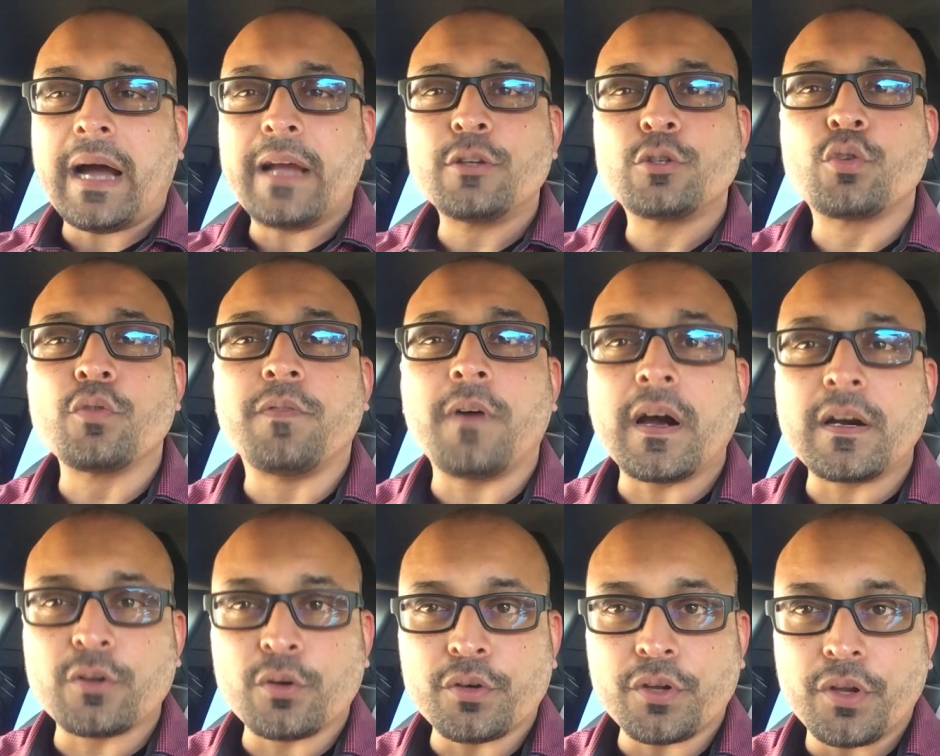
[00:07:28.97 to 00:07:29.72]
I used to
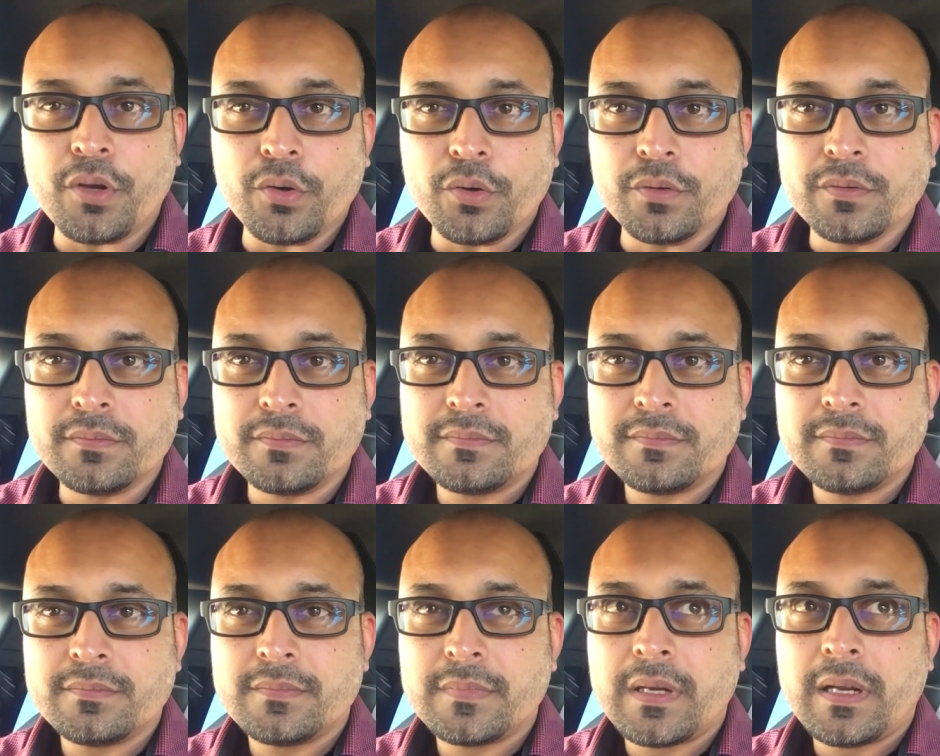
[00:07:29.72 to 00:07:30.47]
fart on cue.
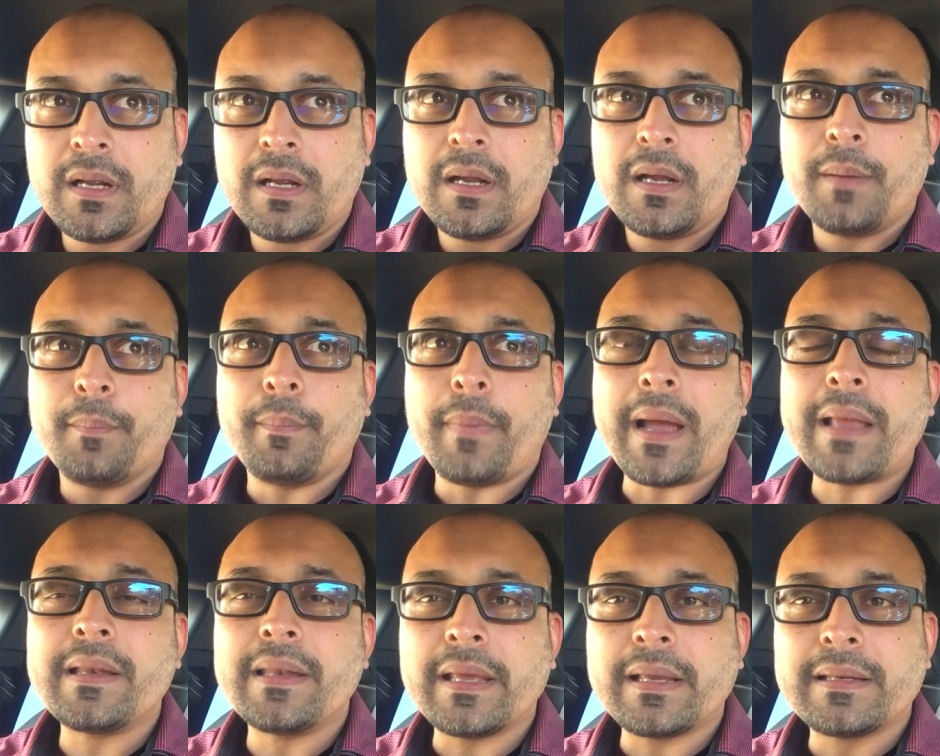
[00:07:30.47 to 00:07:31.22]

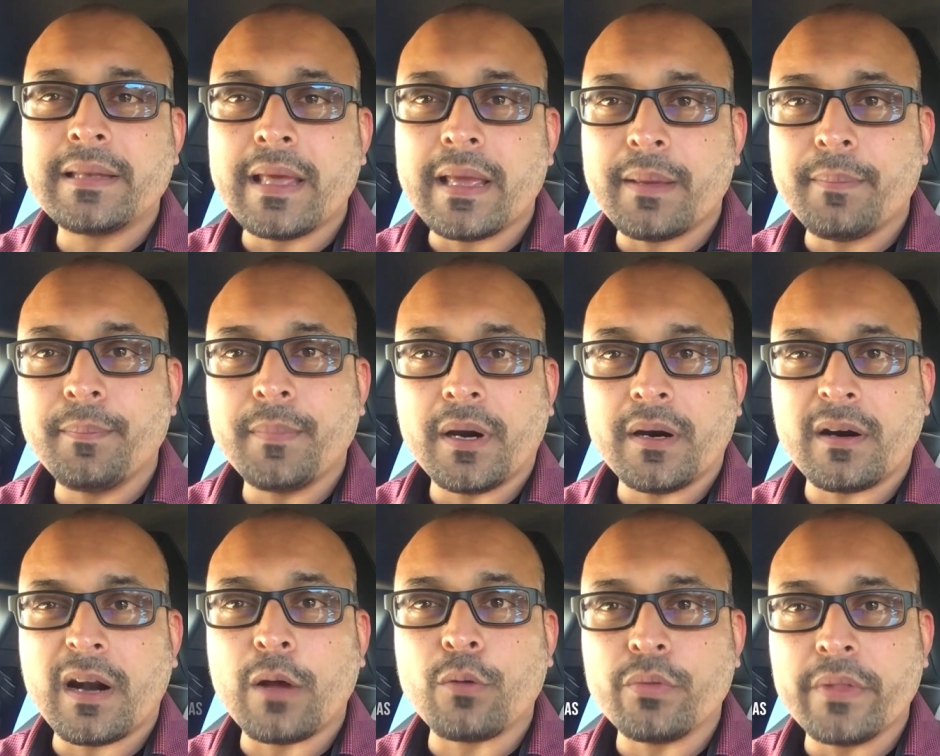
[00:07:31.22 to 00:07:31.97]
My nickname
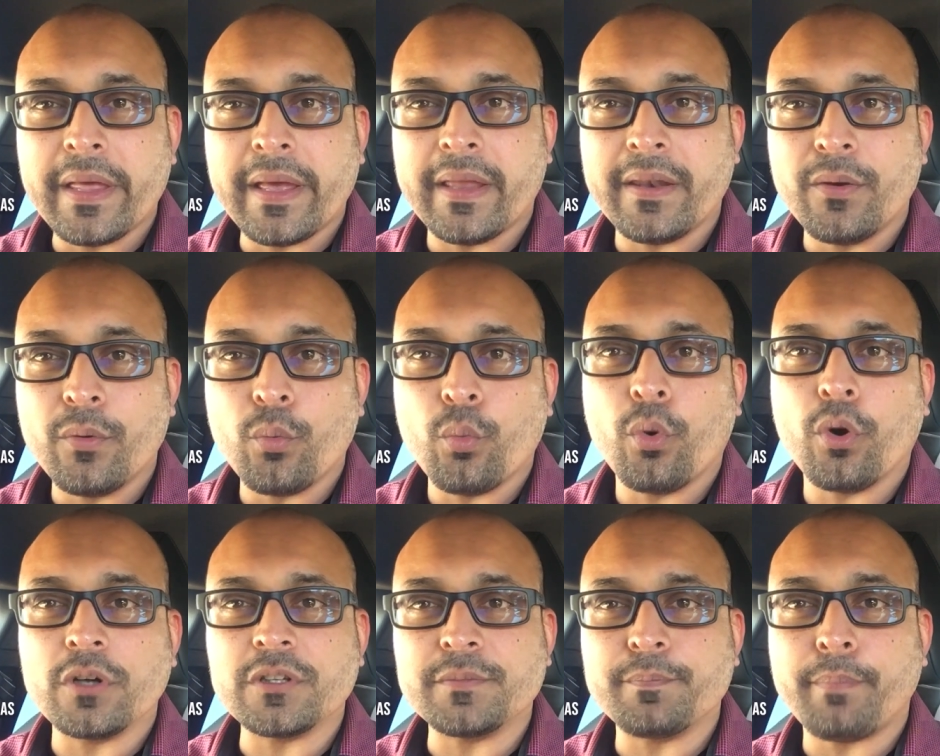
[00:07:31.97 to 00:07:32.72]
around then
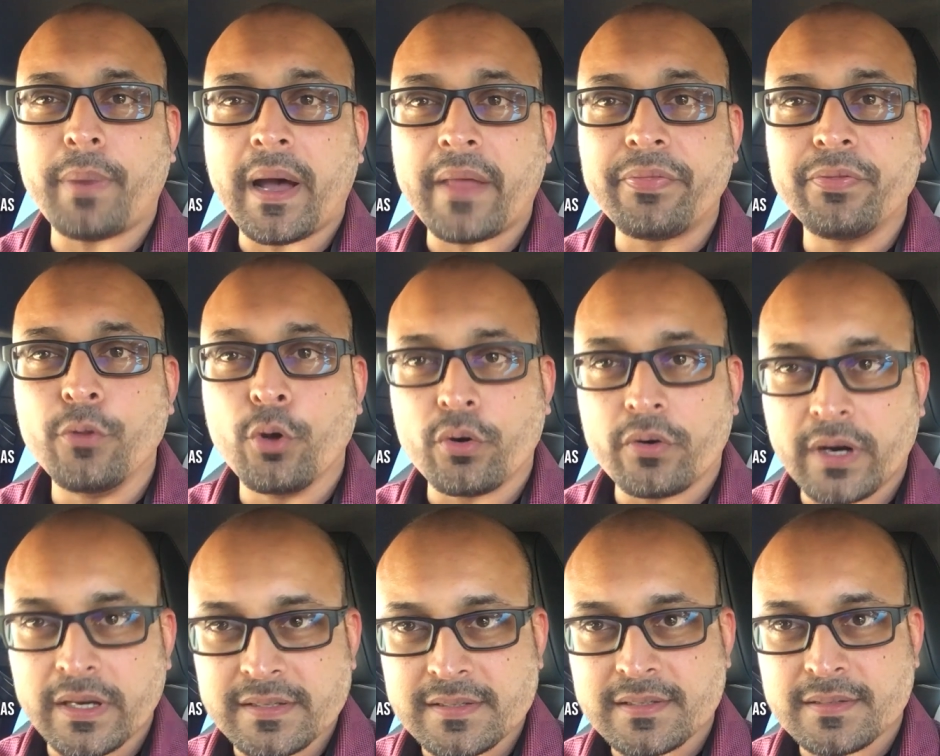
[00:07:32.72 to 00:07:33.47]
was Pad no
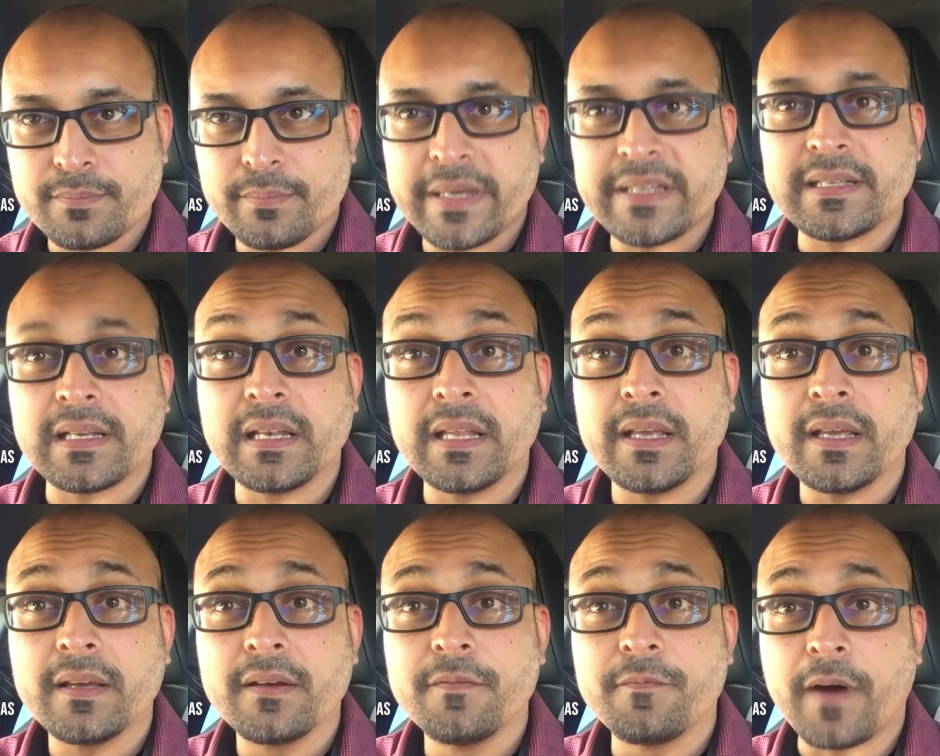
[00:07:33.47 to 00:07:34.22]
Ras,
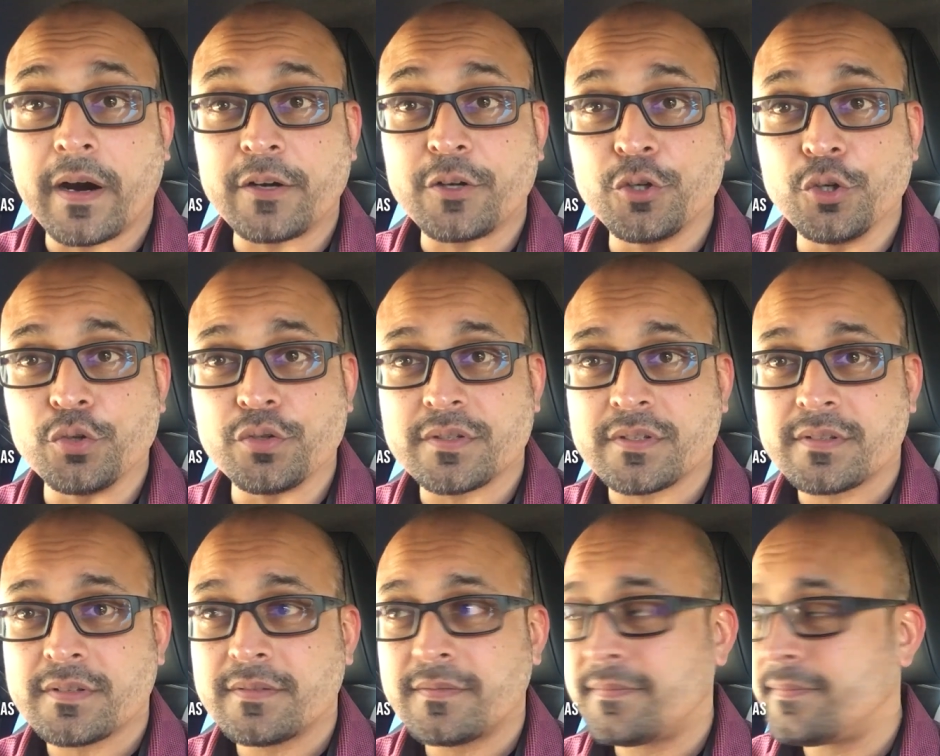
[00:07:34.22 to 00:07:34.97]
basically fart
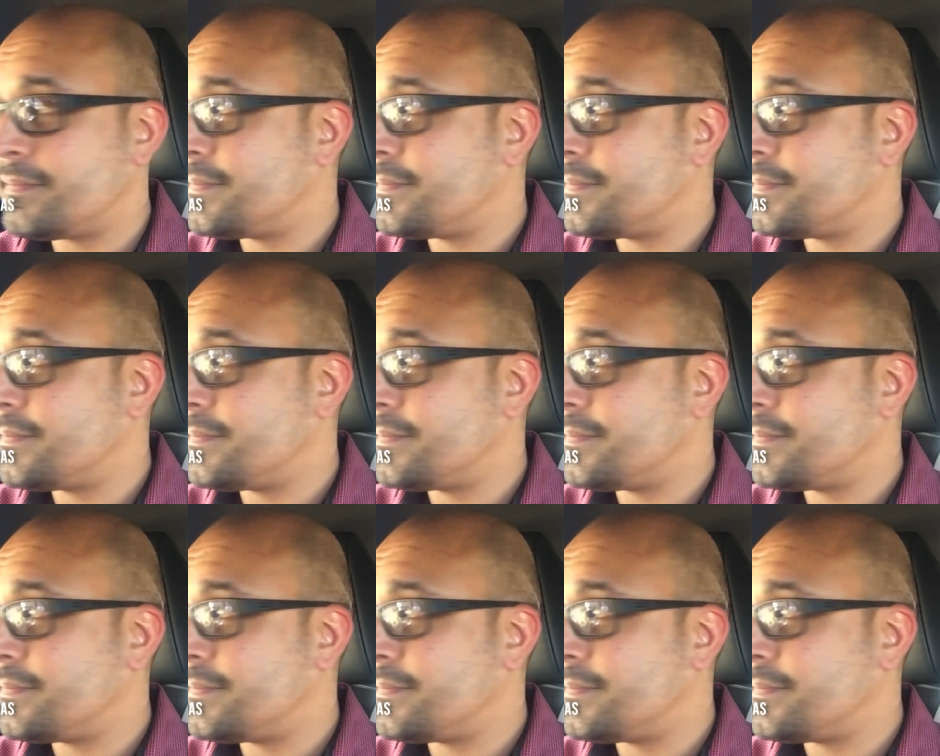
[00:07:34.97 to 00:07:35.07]
juice.